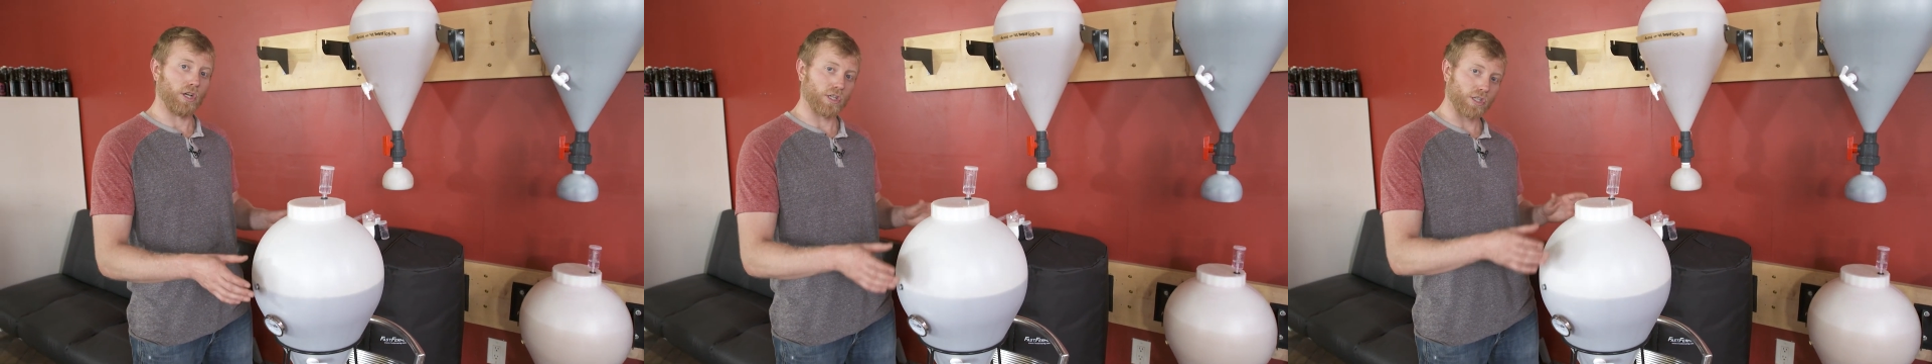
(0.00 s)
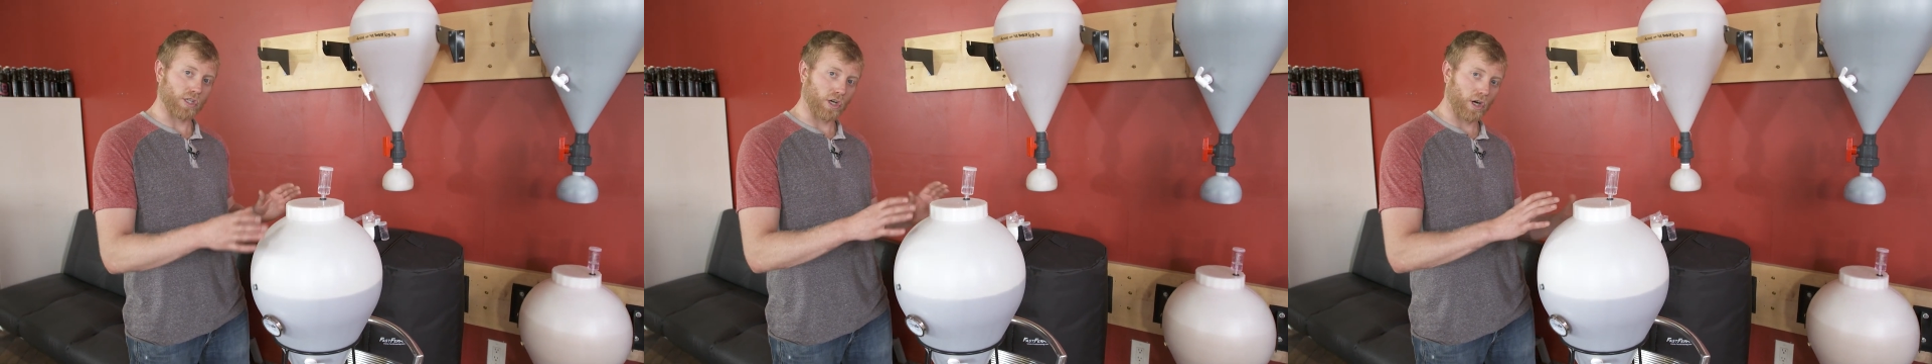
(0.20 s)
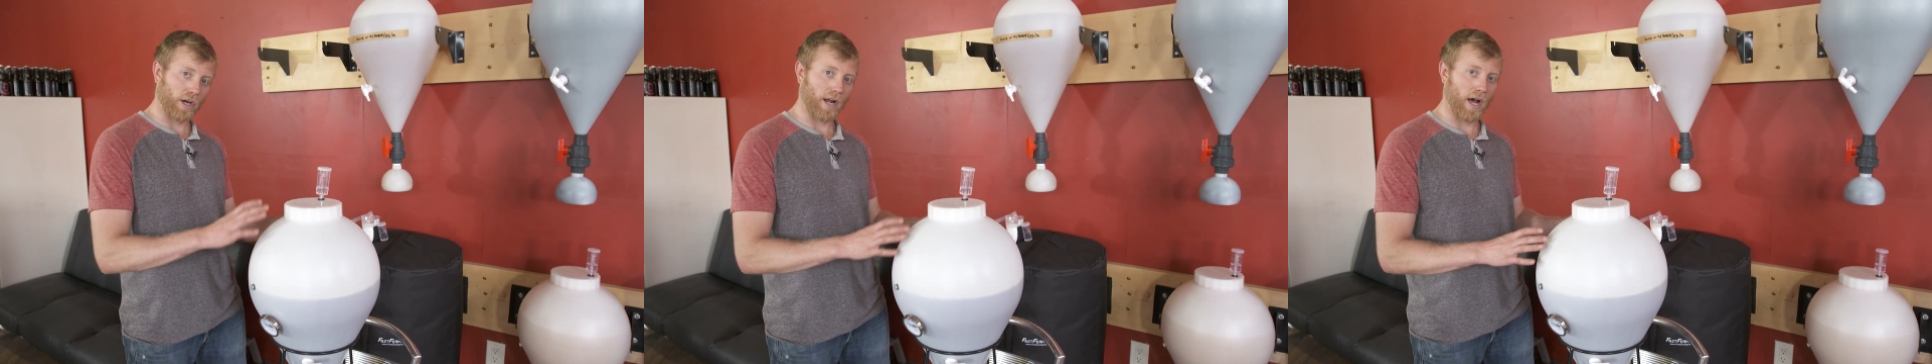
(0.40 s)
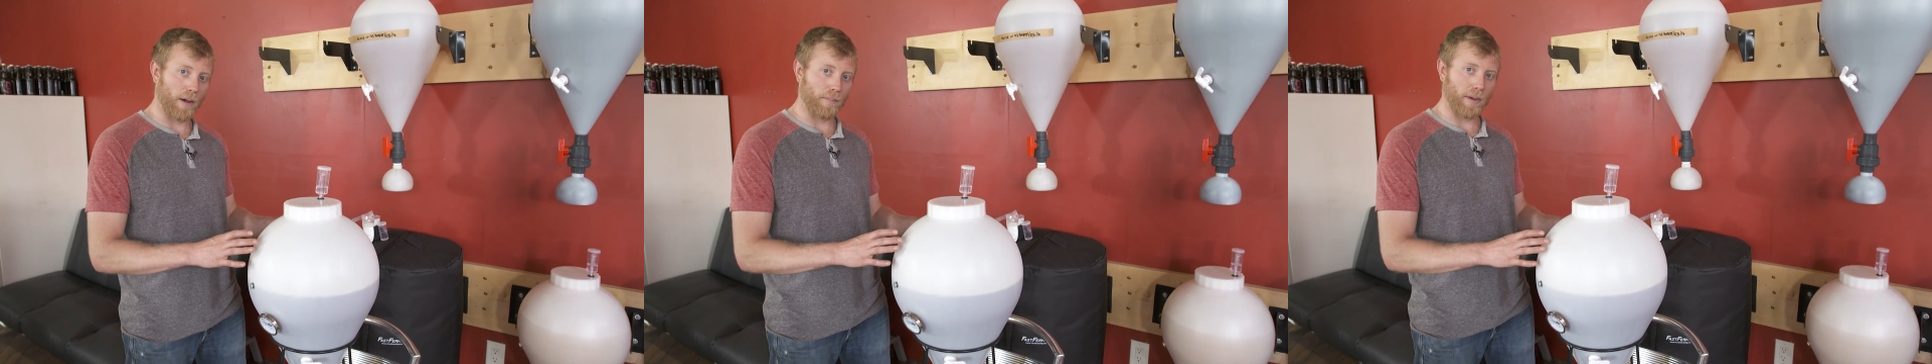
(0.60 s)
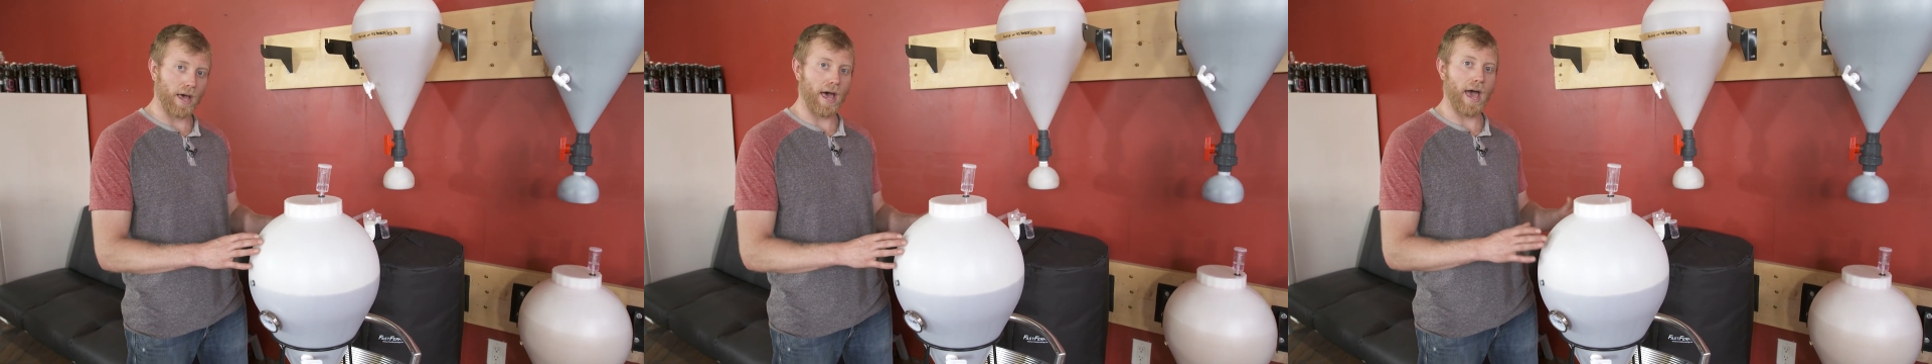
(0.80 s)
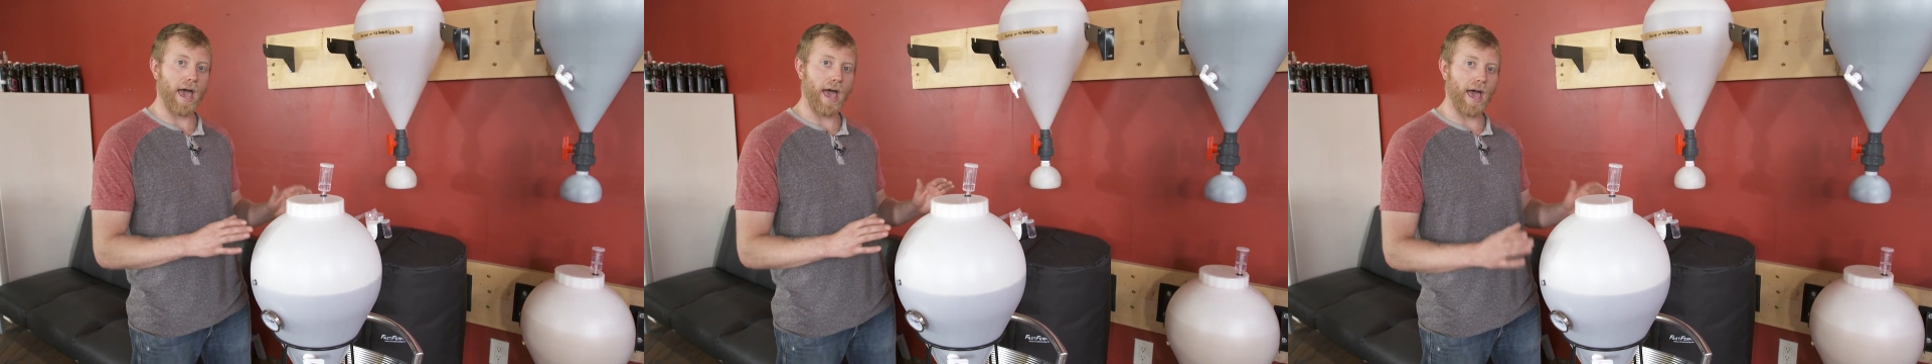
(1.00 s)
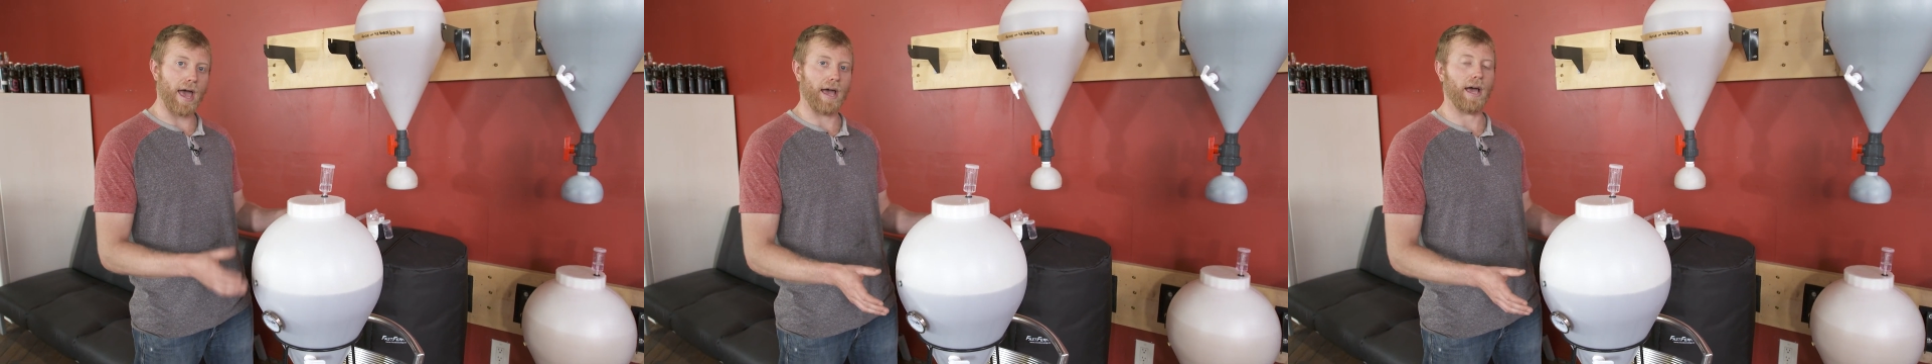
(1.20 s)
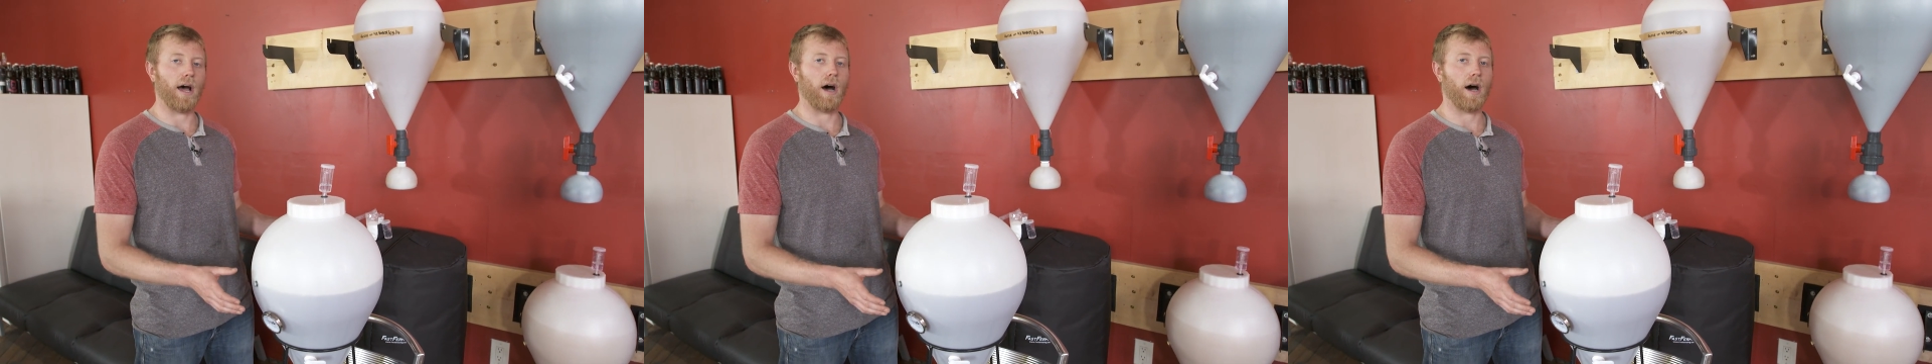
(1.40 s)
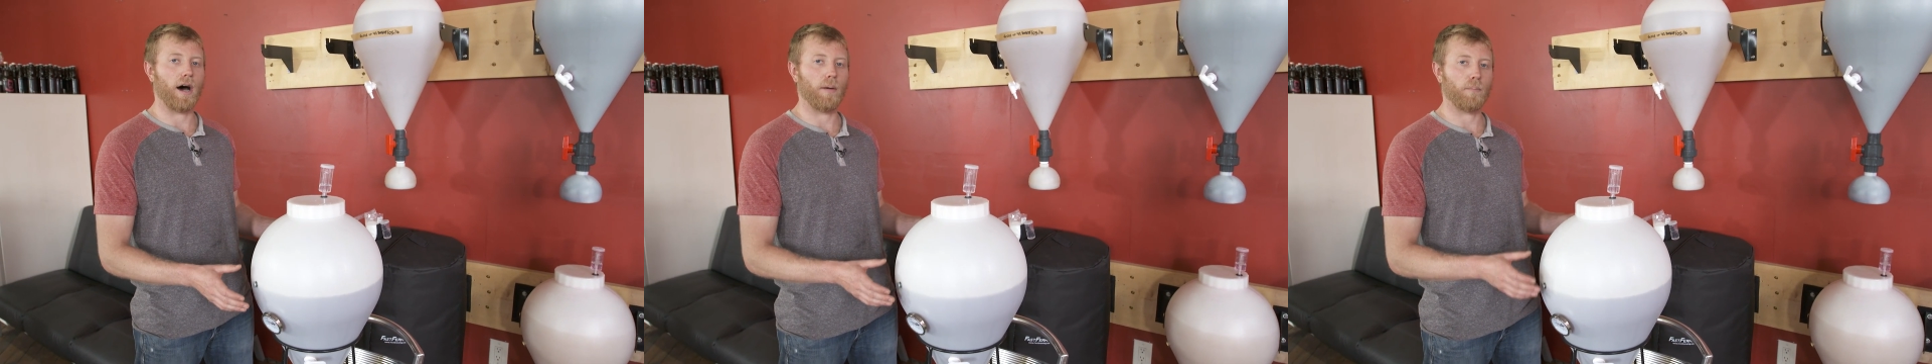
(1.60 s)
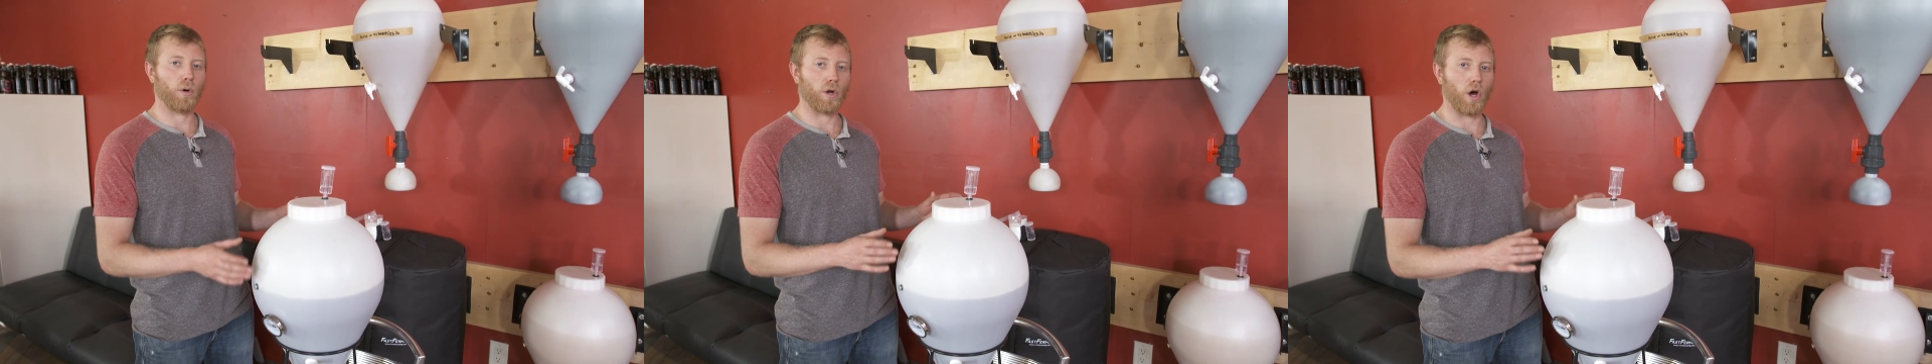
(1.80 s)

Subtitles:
stir it up, put